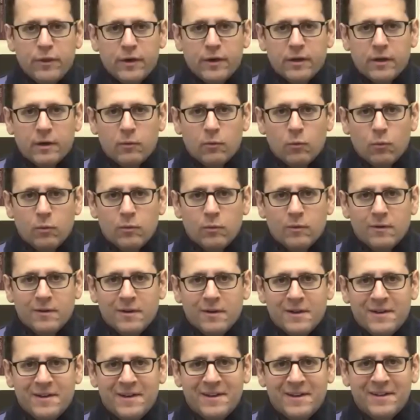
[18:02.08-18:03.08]
thing.
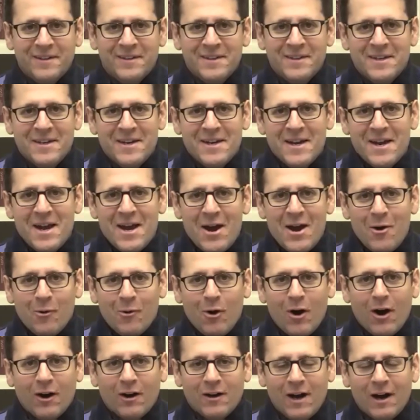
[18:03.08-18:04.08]

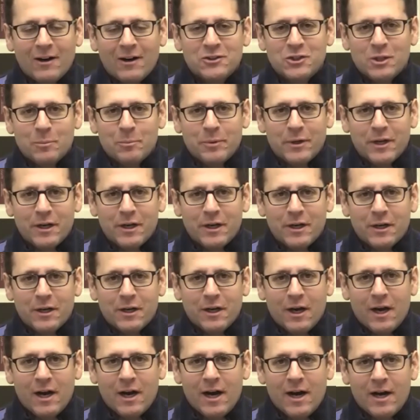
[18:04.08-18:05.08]
Well, I'll jump
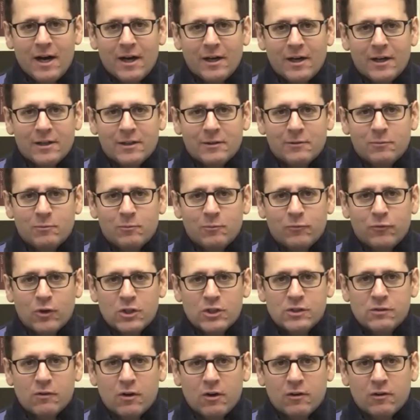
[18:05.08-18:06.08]
in.
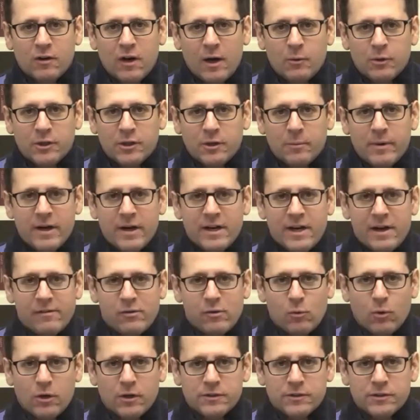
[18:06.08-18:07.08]
First of all, I would commend
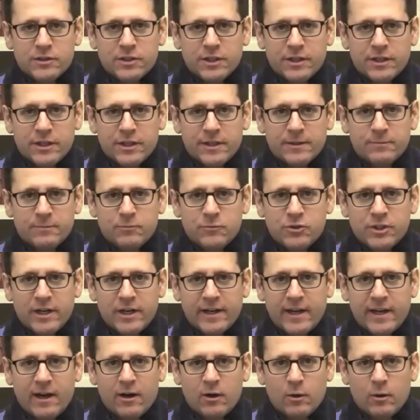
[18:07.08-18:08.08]
everyone to
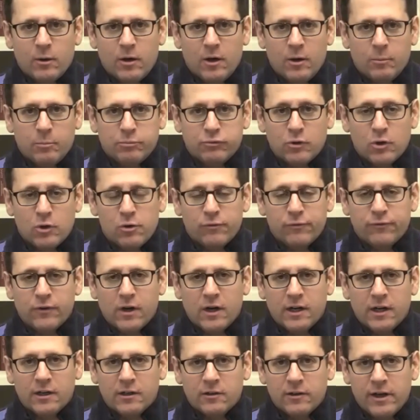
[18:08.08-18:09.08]
check out a
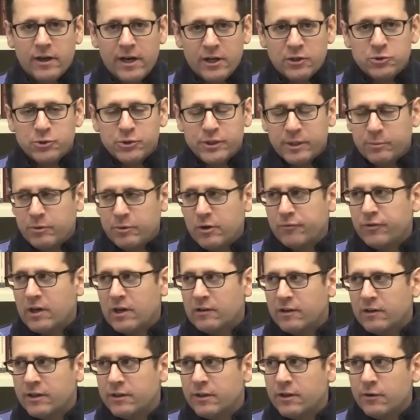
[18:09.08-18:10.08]
profile, an interesting
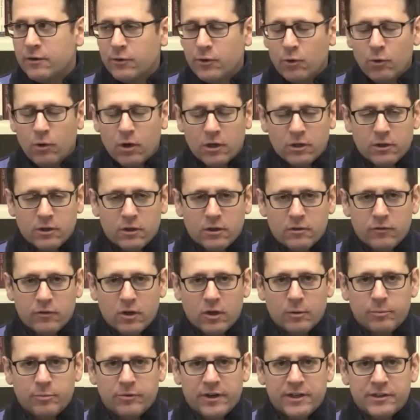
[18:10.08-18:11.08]
profile in the New Yorker of
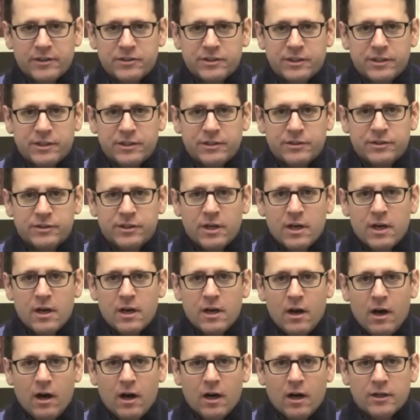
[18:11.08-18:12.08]
all places,
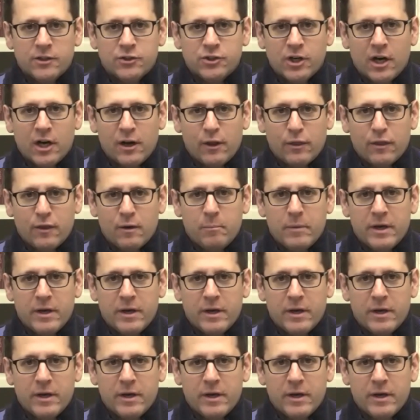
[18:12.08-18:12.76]
on Jonathan